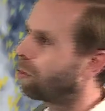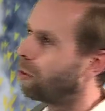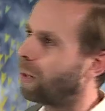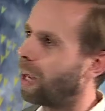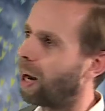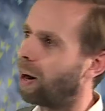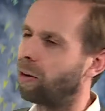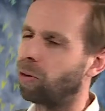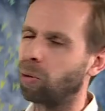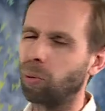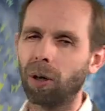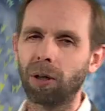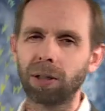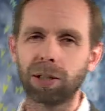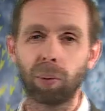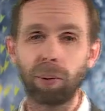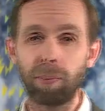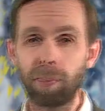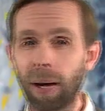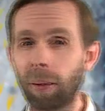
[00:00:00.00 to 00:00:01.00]
through there as well.
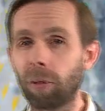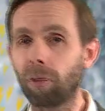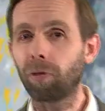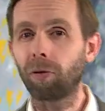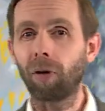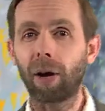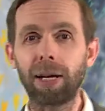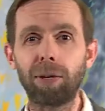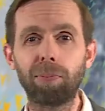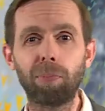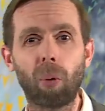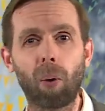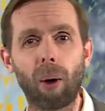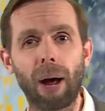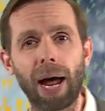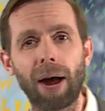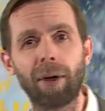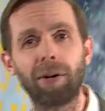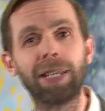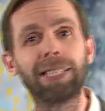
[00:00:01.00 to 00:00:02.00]
So we may well find more
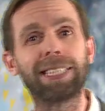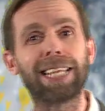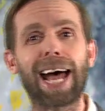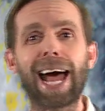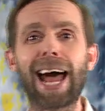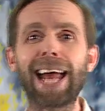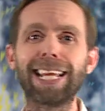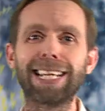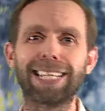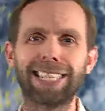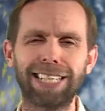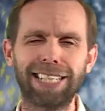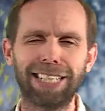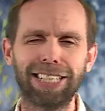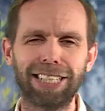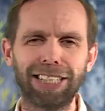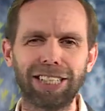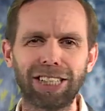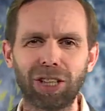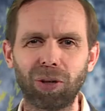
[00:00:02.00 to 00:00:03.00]
areas added
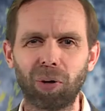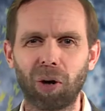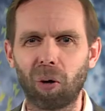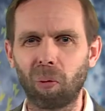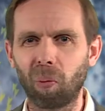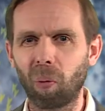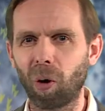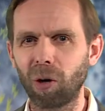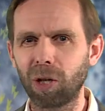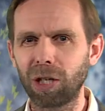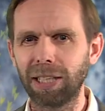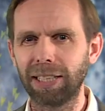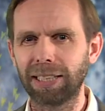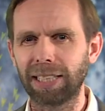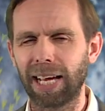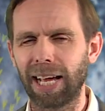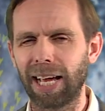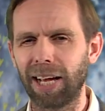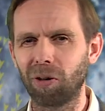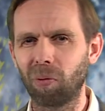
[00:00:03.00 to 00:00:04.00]
to our watches
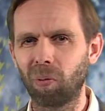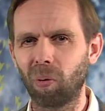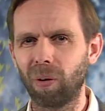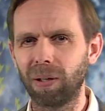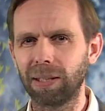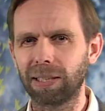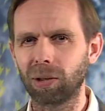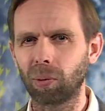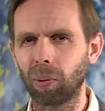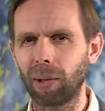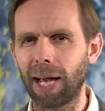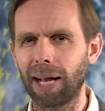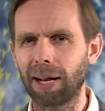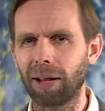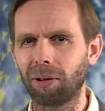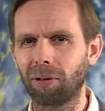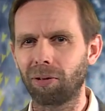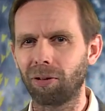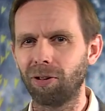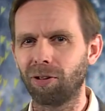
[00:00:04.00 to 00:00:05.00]
and warnings as we head
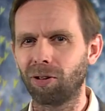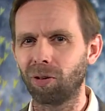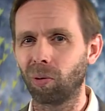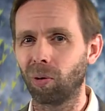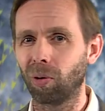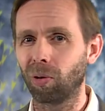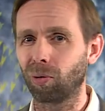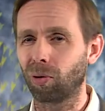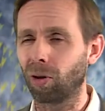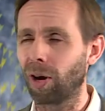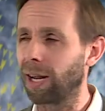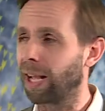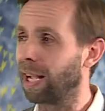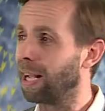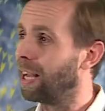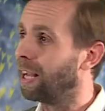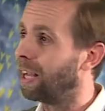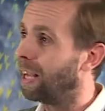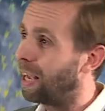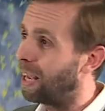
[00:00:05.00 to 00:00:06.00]
through towards Friday.
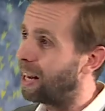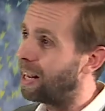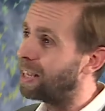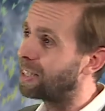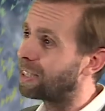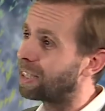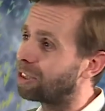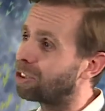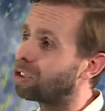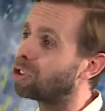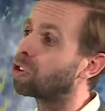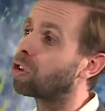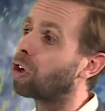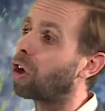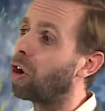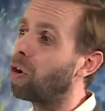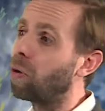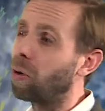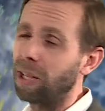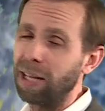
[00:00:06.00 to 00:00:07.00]
It is a
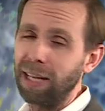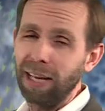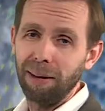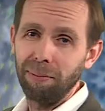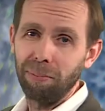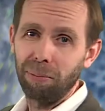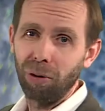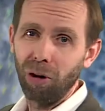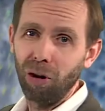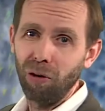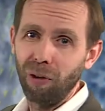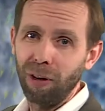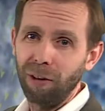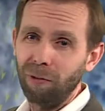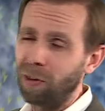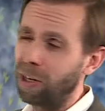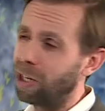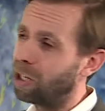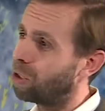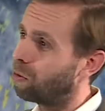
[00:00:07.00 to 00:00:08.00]
slowly improving
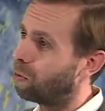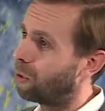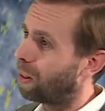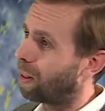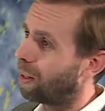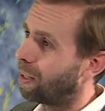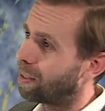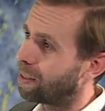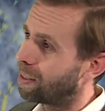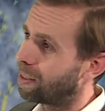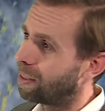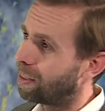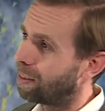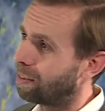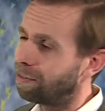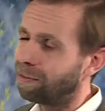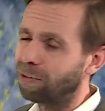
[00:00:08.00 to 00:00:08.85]
feature with this